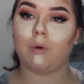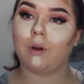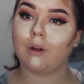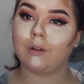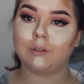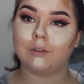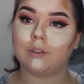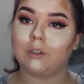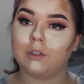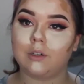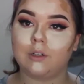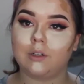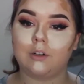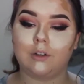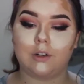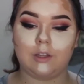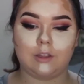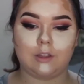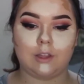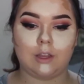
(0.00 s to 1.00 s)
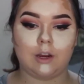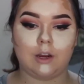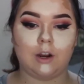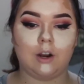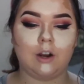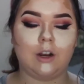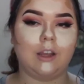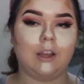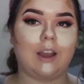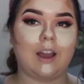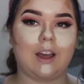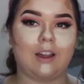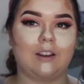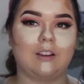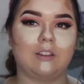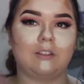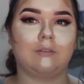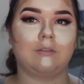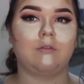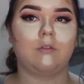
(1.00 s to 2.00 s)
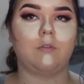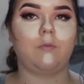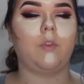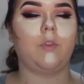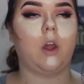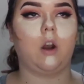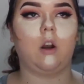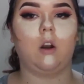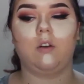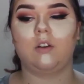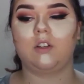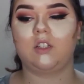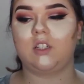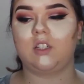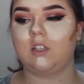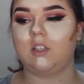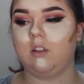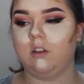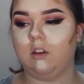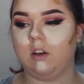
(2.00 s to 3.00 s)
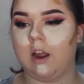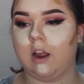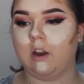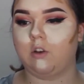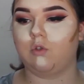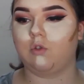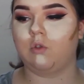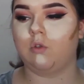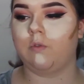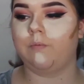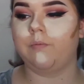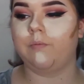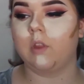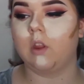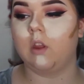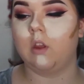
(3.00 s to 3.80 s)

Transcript: bronzer underneath there, and it kind of, I don't know, it just doesn't look natural.